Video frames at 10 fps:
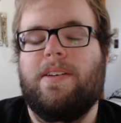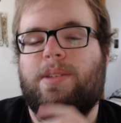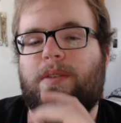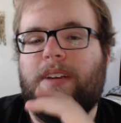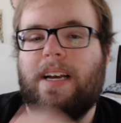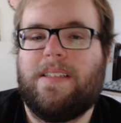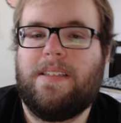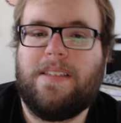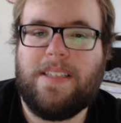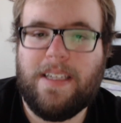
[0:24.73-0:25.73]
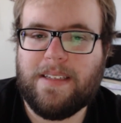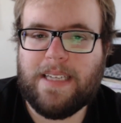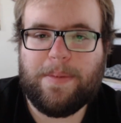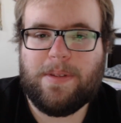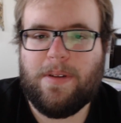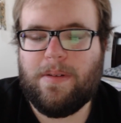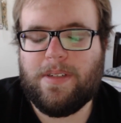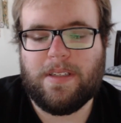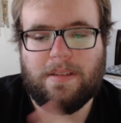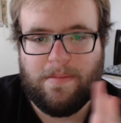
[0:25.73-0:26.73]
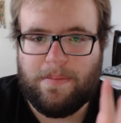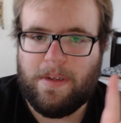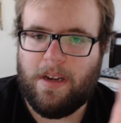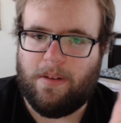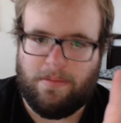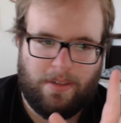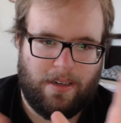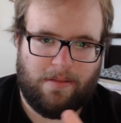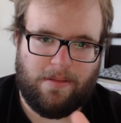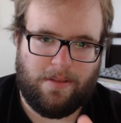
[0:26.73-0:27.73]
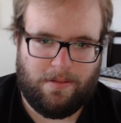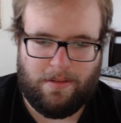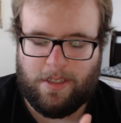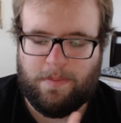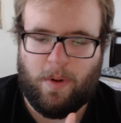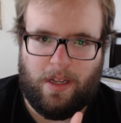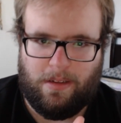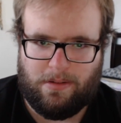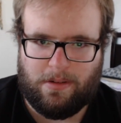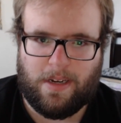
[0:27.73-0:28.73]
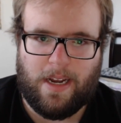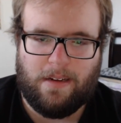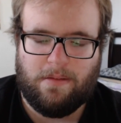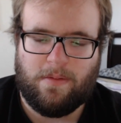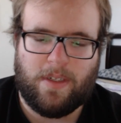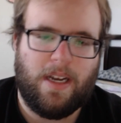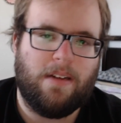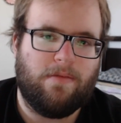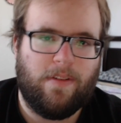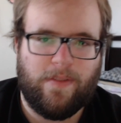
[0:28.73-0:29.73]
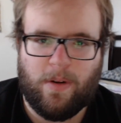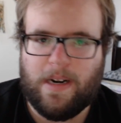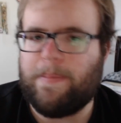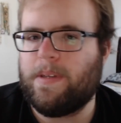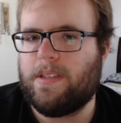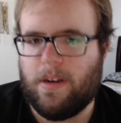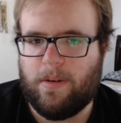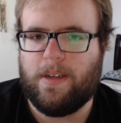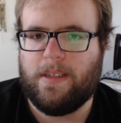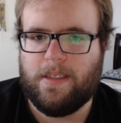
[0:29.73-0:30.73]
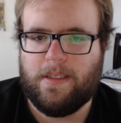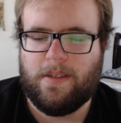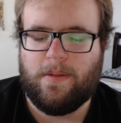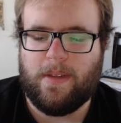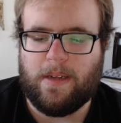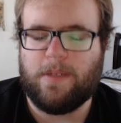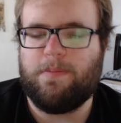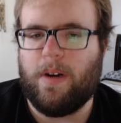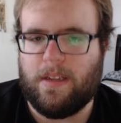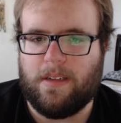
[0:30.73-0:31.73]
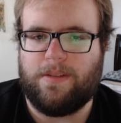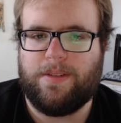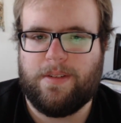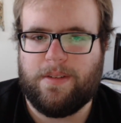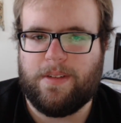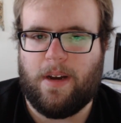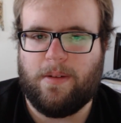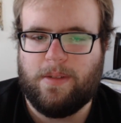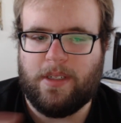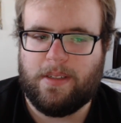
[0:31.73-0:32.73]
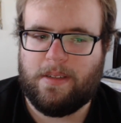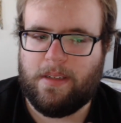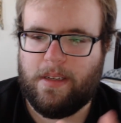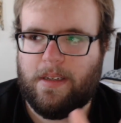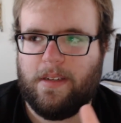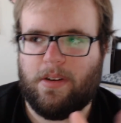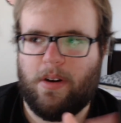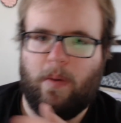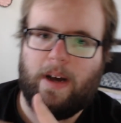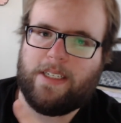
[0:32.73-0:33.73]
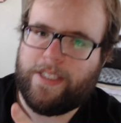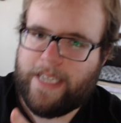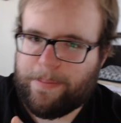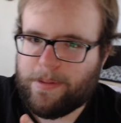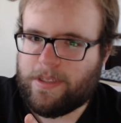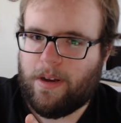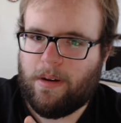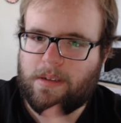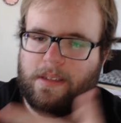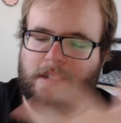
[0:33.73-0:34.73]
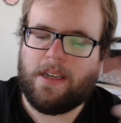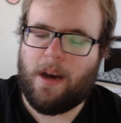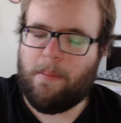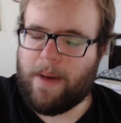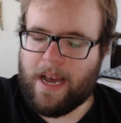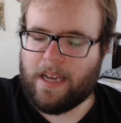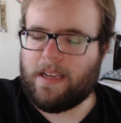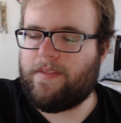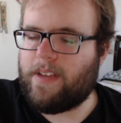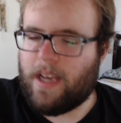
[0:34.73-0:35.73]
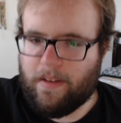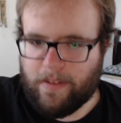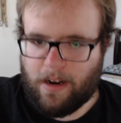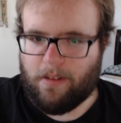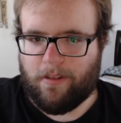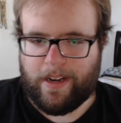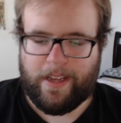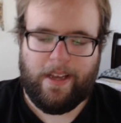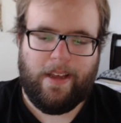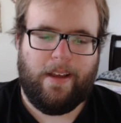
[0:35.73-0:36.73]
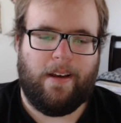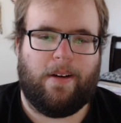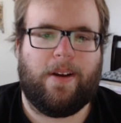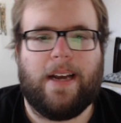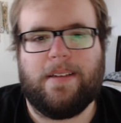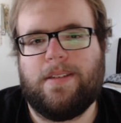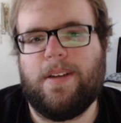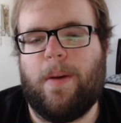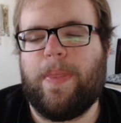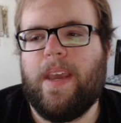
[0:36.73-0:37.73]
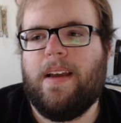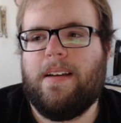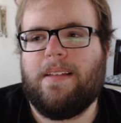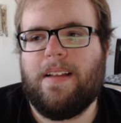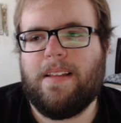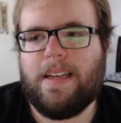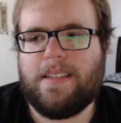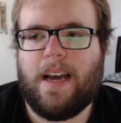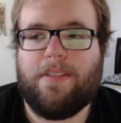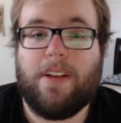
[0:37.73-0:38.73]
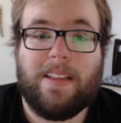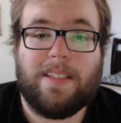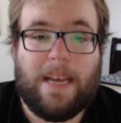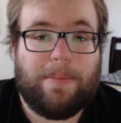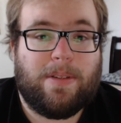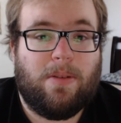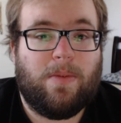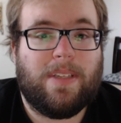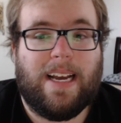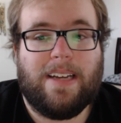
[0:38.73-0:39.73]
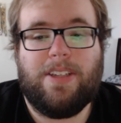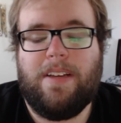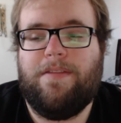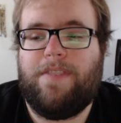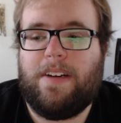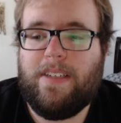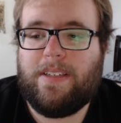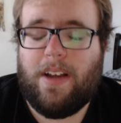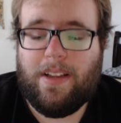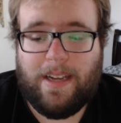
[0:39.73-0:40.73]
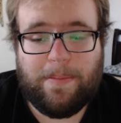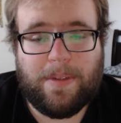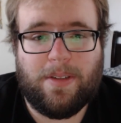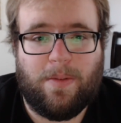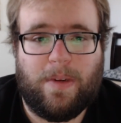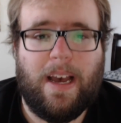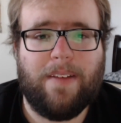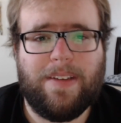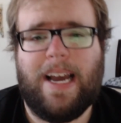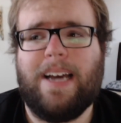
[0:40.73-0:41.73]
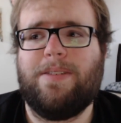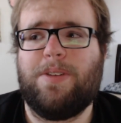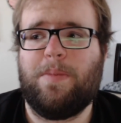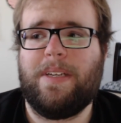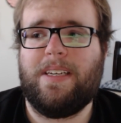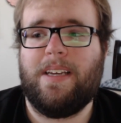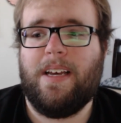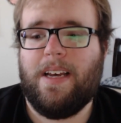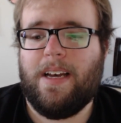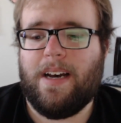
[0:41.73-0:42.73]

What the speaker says: Also, if you guys didn't see this episode, just be known, you know, there's spoilers, okay? You can't review an episode without spoilers. So, just go watch the episode and then come back if you haven't already. Okay, so, nonetheless, I thought this episode was actually a very solid episode. We haven't had too many